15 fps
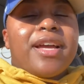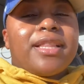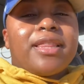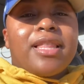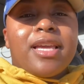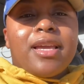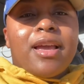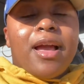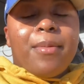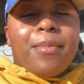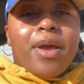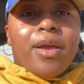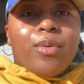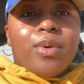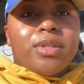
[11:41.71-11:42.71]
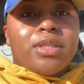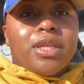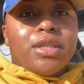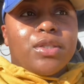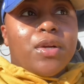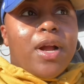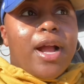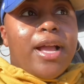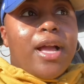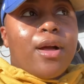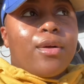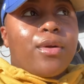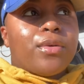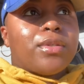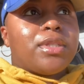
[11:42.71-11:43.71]
I think I might want to try
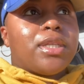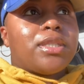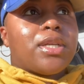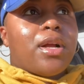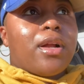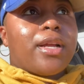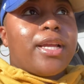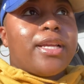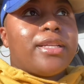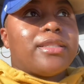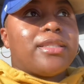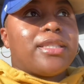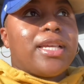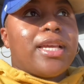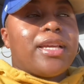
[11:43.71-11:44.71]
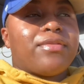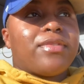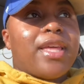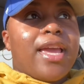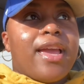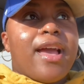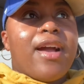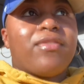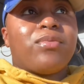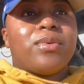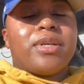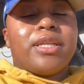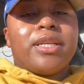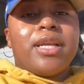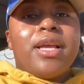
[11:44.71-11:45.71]
out going to Target and seeing if they have
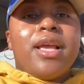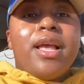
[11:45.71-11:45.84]
one